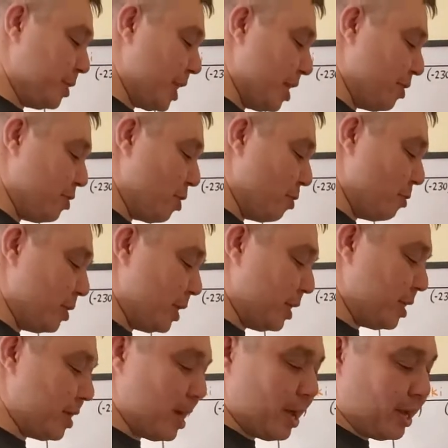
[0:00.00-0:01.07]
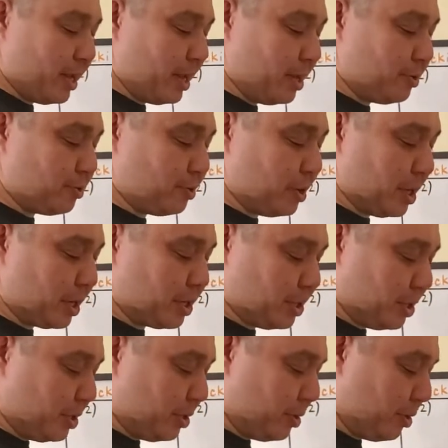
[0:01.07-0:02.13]
they don't need any
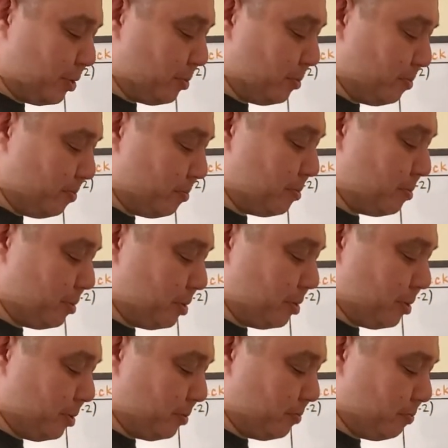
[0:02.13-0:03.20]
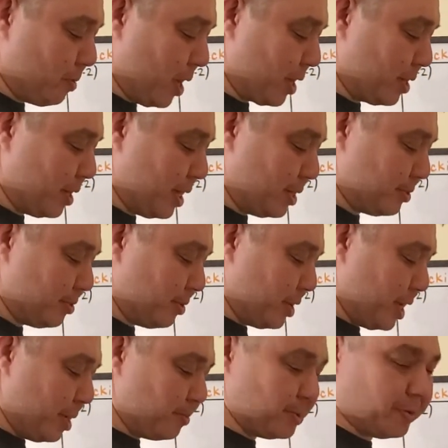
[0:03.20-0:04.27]
introduction. You'll you'll recognize their
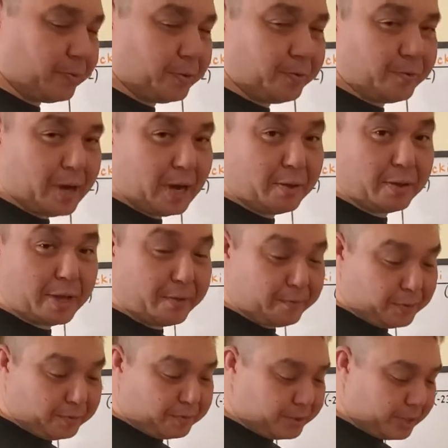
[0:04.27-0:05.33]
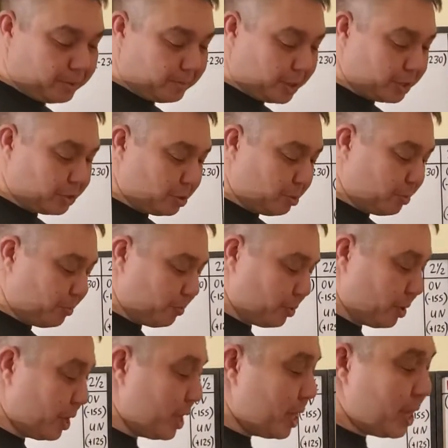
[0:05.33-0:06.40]
names if you follow if you've seen my show
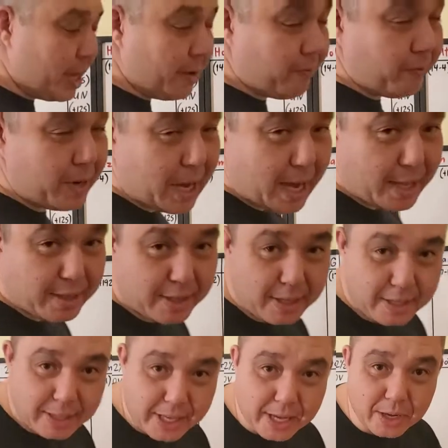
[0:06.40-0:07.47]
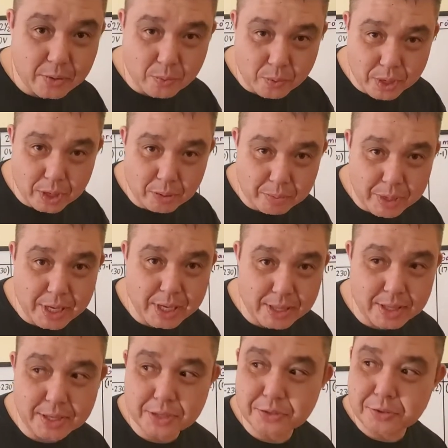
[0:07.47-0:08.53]
before. If not, the link will be
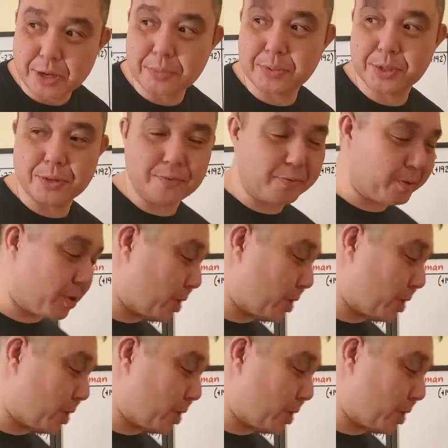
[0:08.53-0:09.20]
in the description for